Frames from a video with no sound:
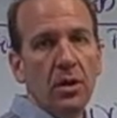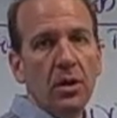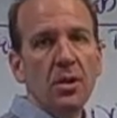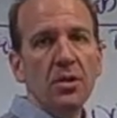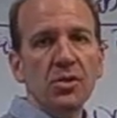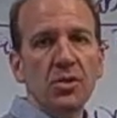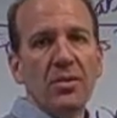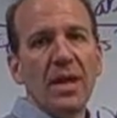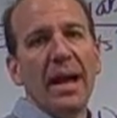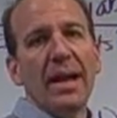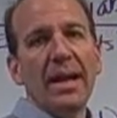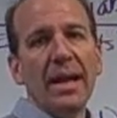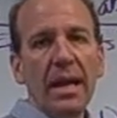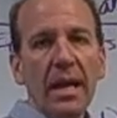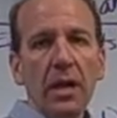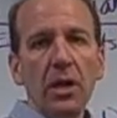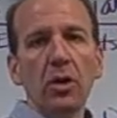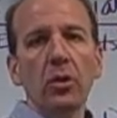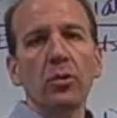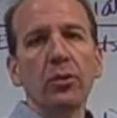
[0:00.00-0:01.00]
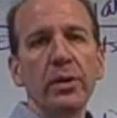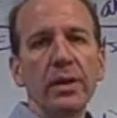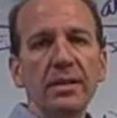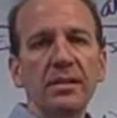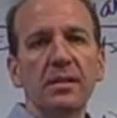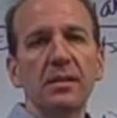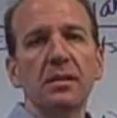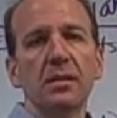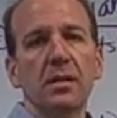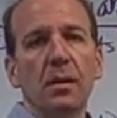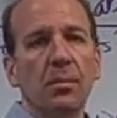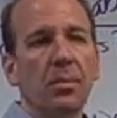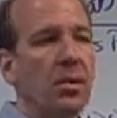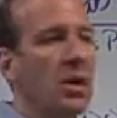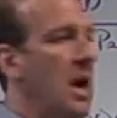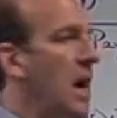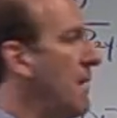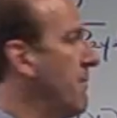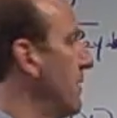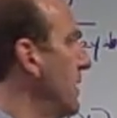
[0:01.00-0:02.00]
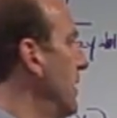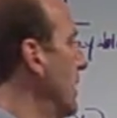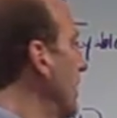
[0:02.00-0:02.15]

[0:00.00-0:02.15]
So that increases the profit in